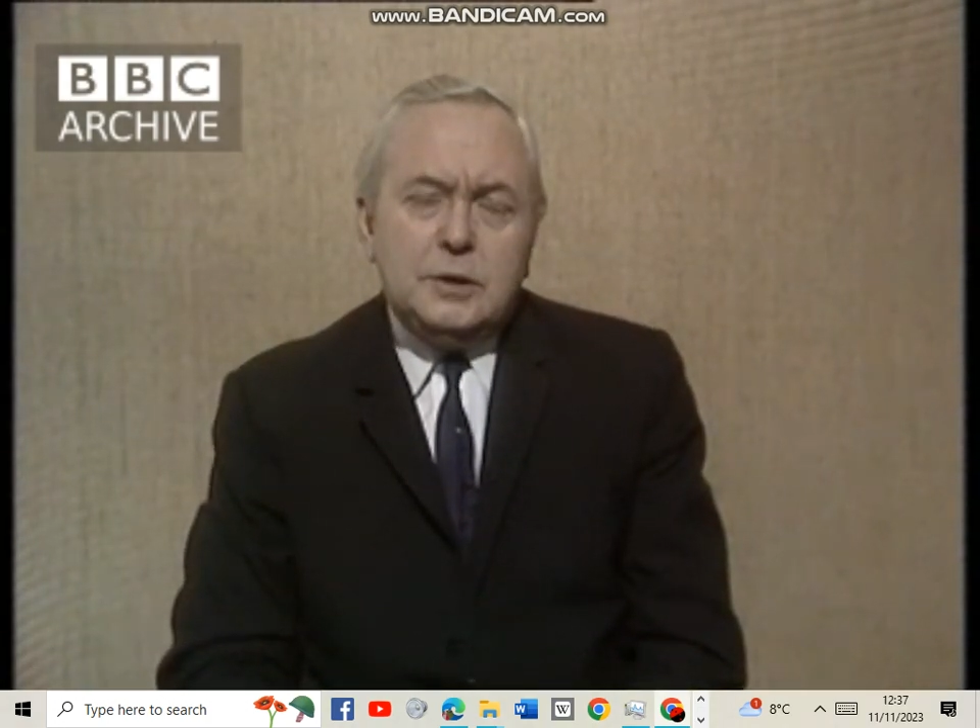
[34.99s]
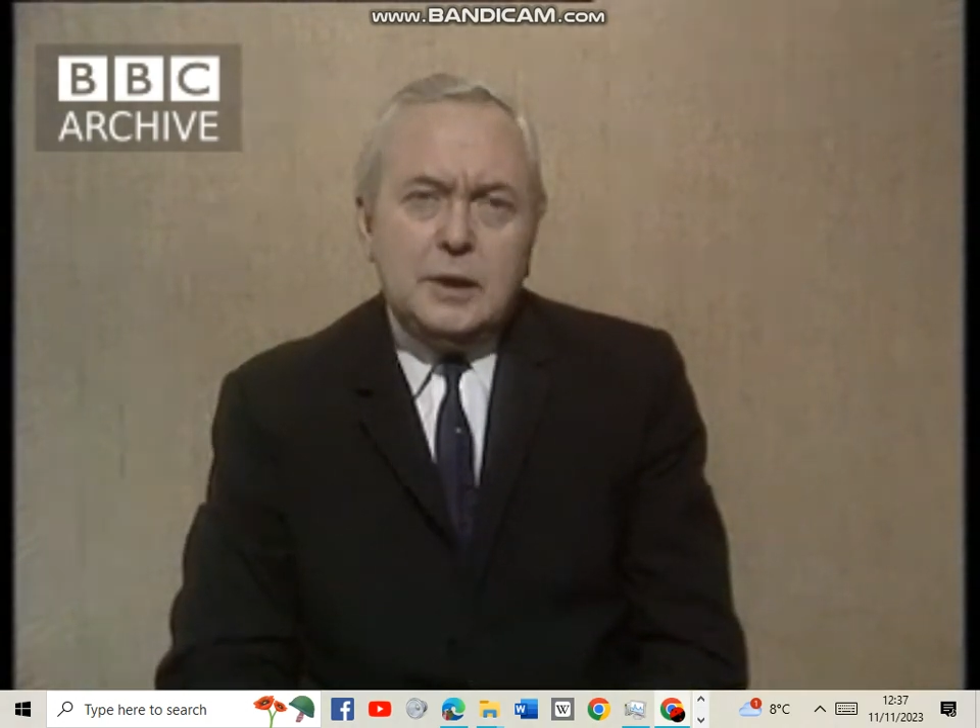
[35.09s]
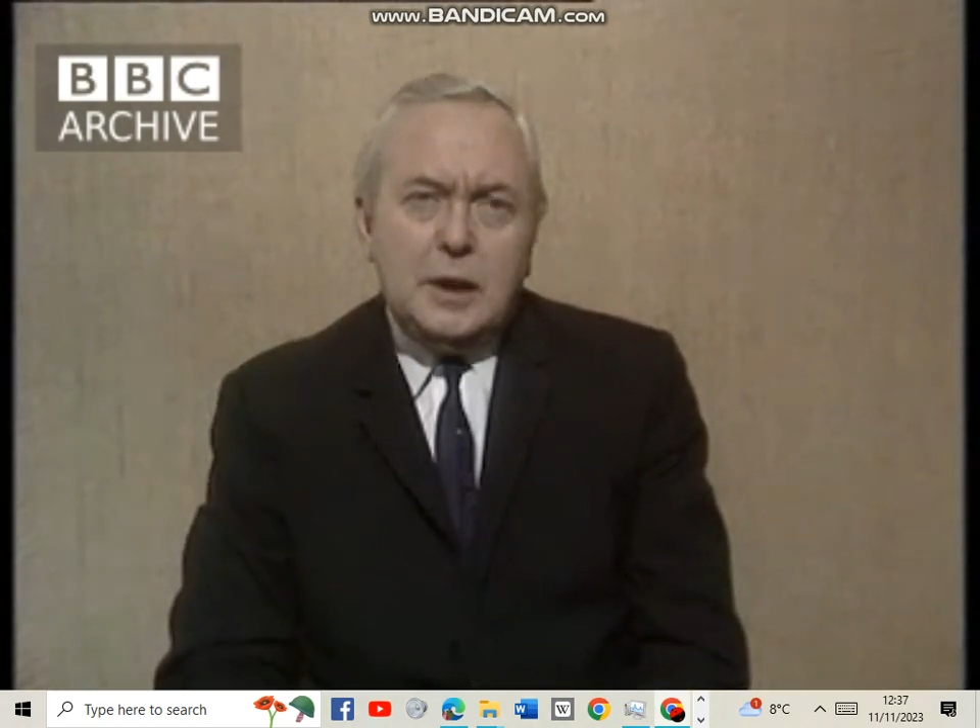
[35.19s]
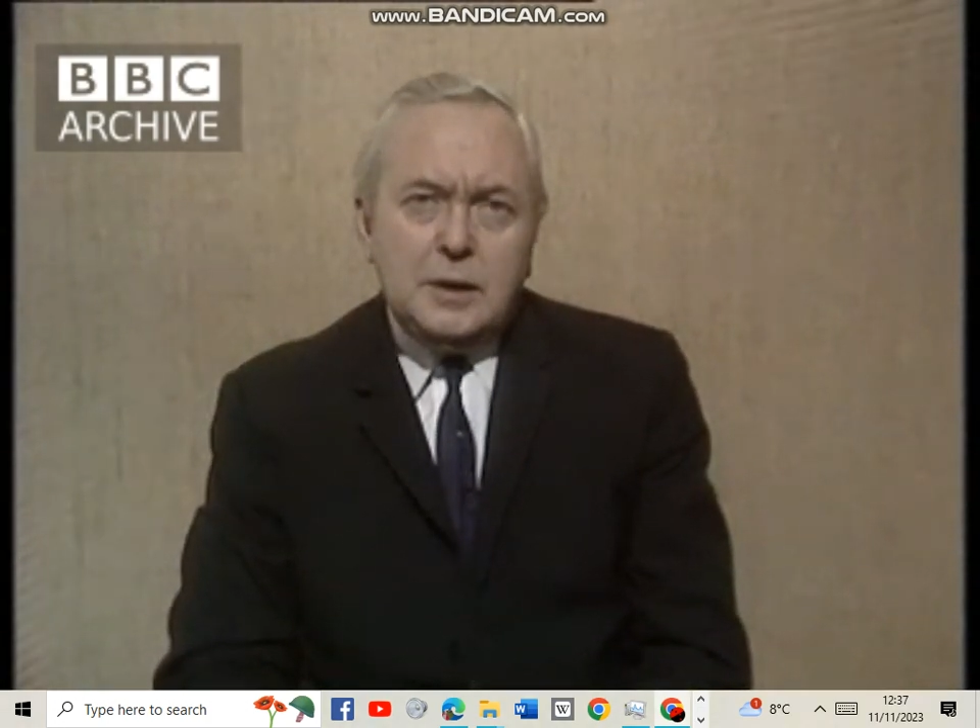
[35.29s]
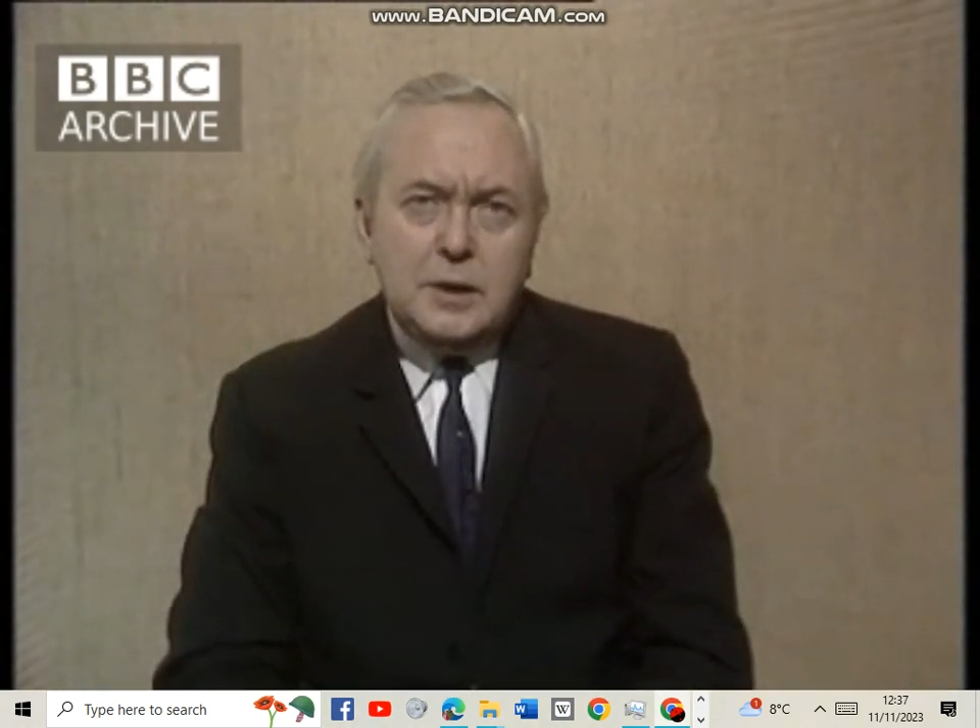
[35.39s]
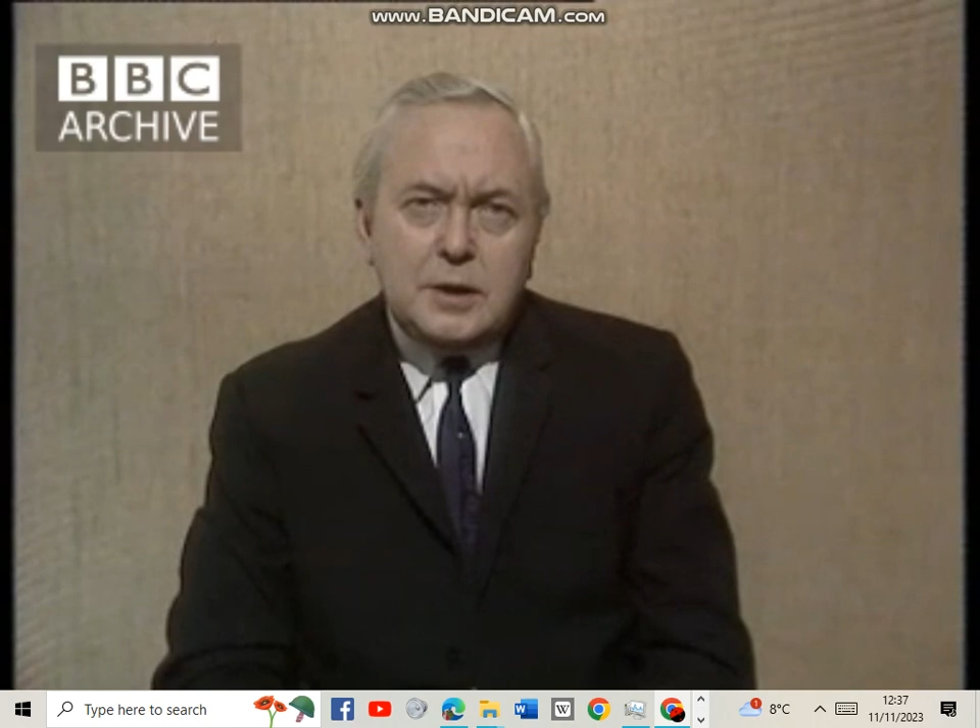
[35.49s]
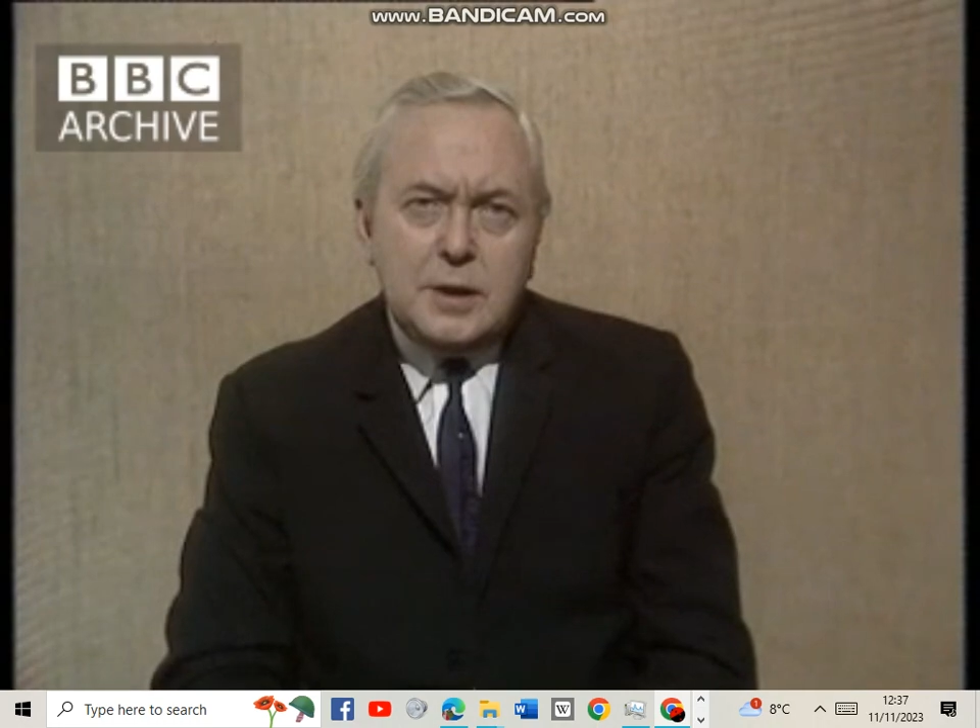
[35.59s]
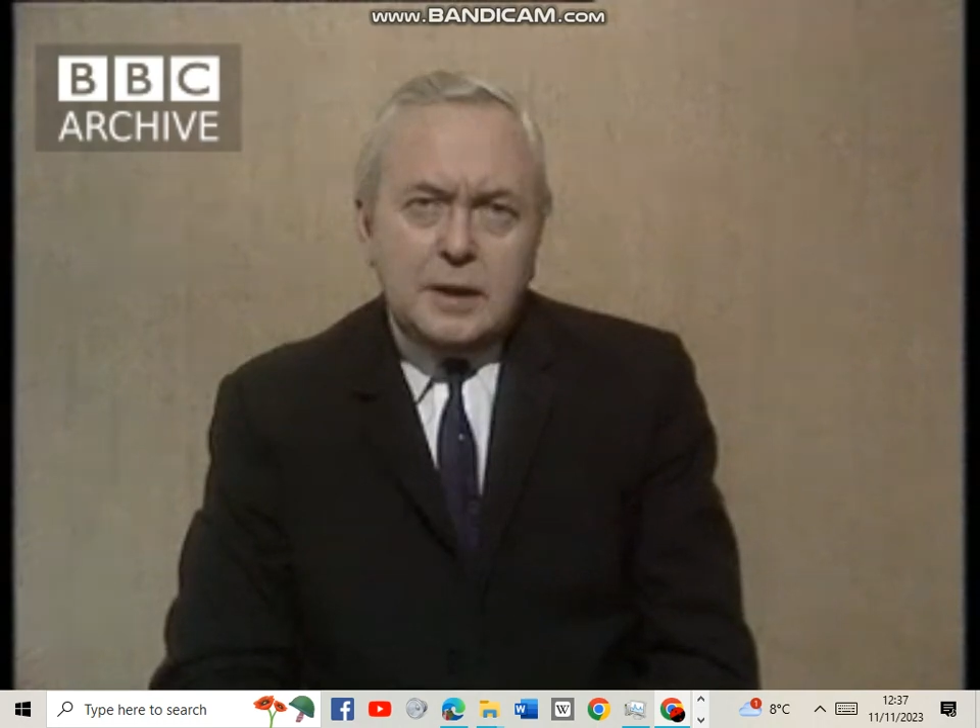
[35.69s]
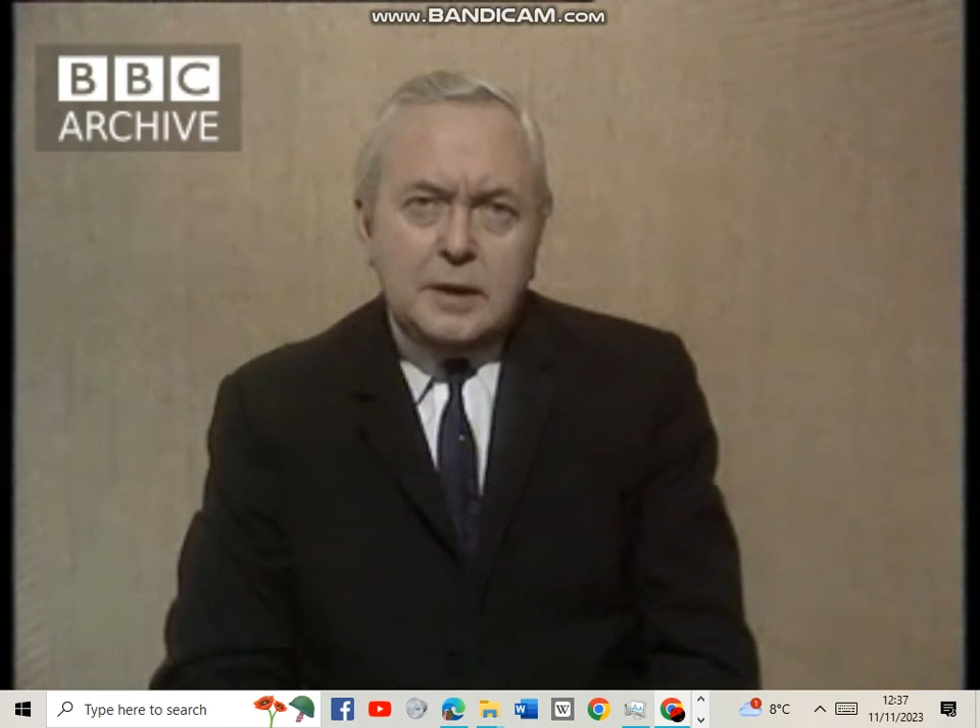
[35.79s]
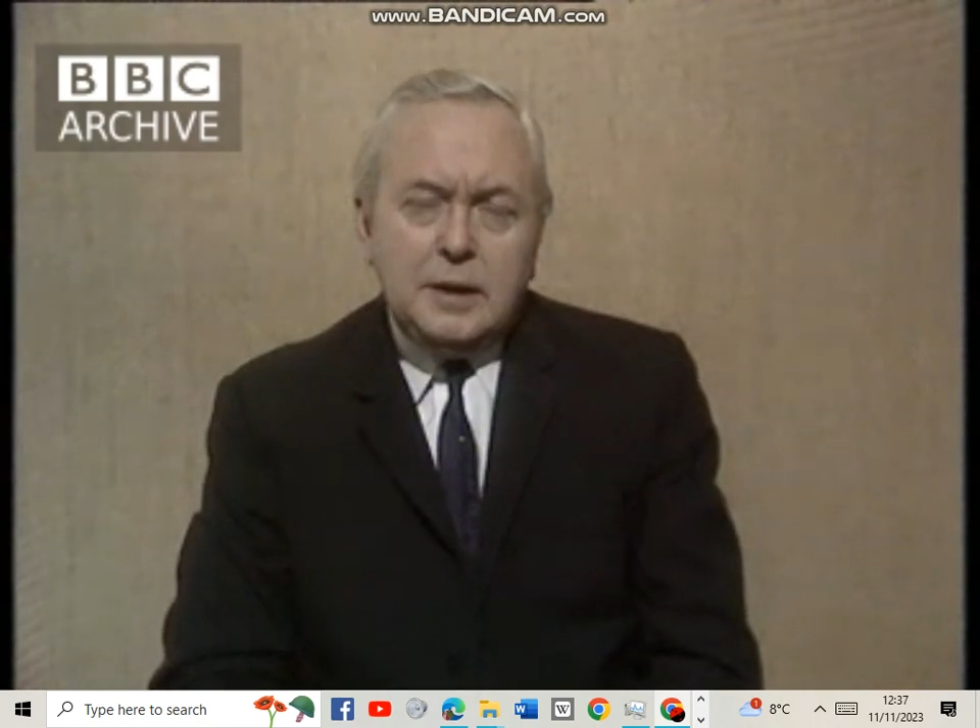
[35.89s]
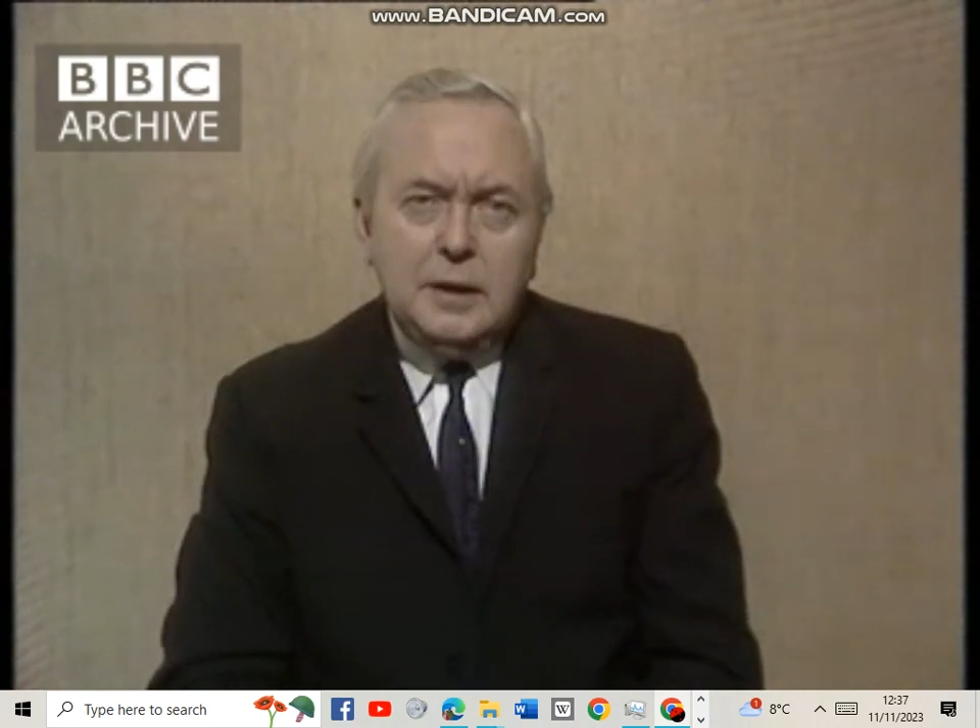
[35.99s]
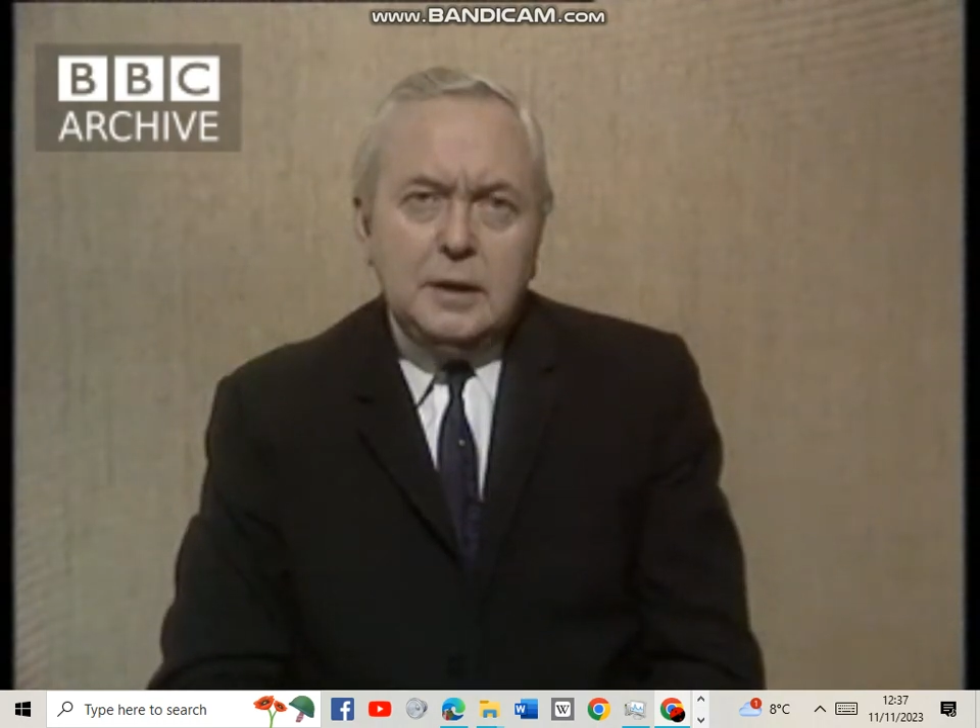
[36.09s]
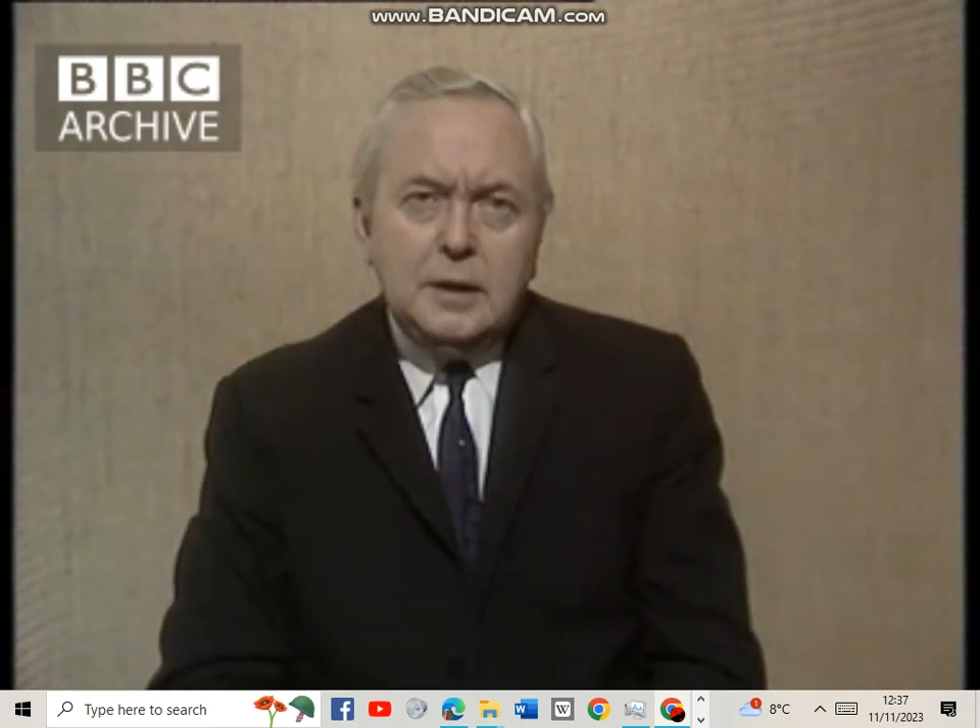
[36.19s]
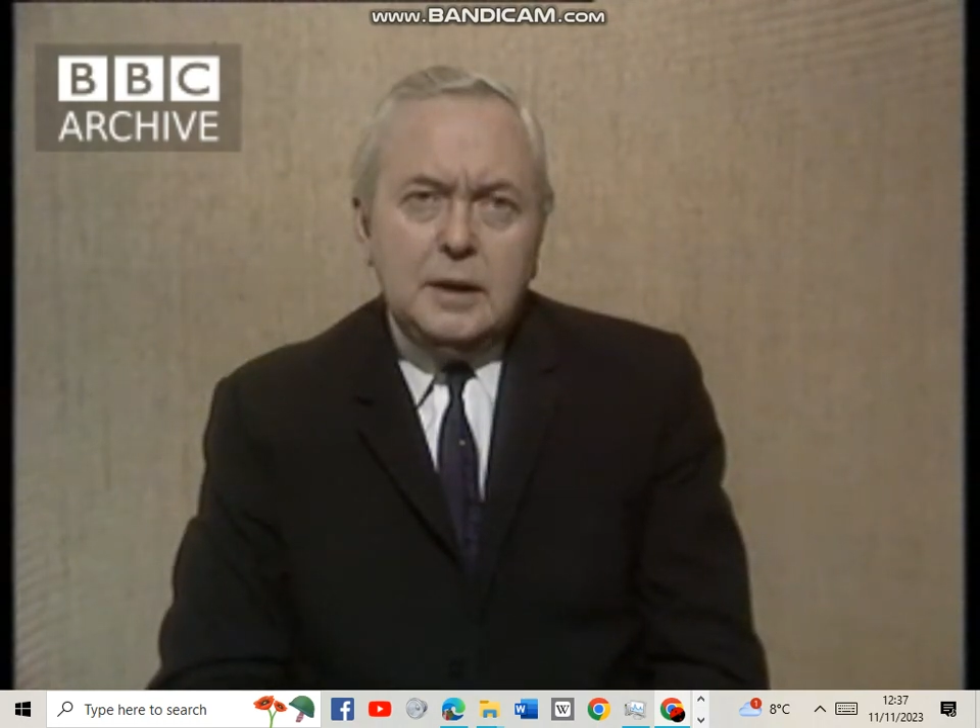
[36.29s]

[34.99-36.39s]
and understanding